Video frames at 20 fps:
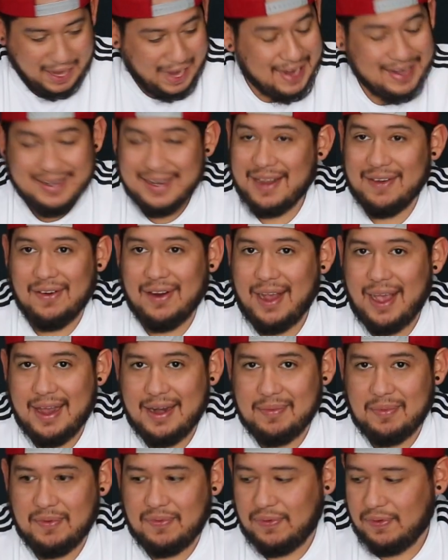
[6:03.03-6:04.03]
I never
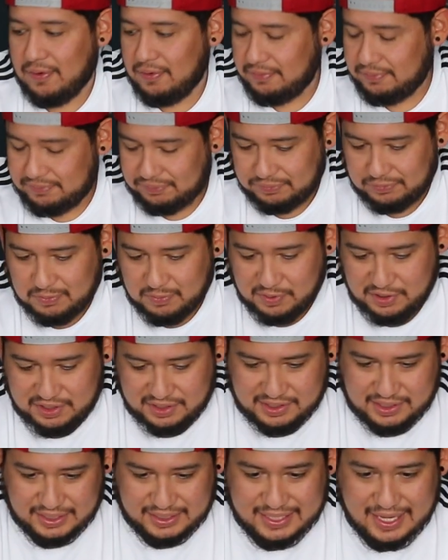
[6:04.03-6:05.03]
had it before, which
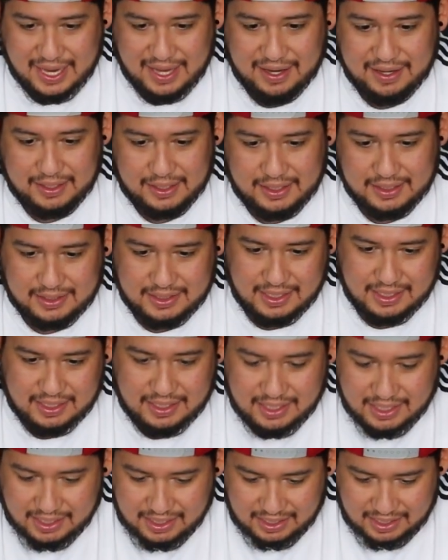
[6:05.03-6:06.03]
is exciting because
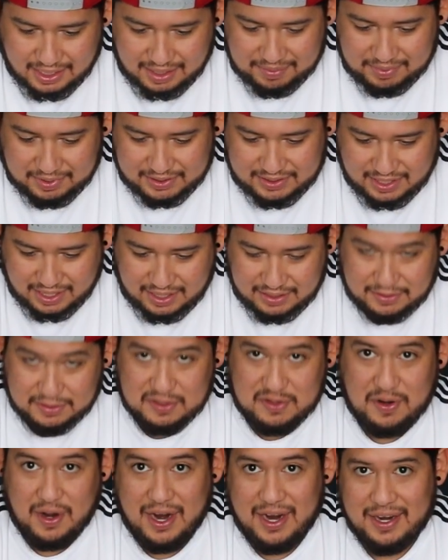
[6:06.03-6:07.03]
I'm excited to
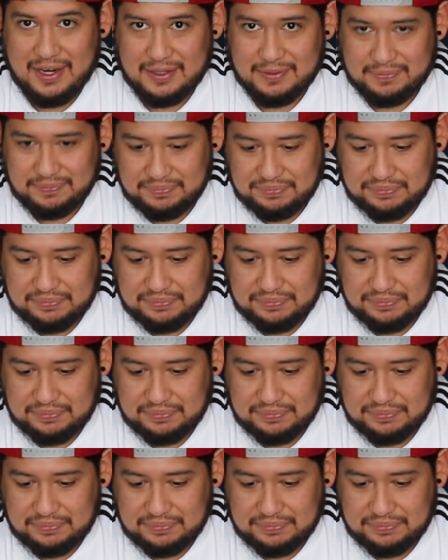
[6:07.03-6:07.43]
try it.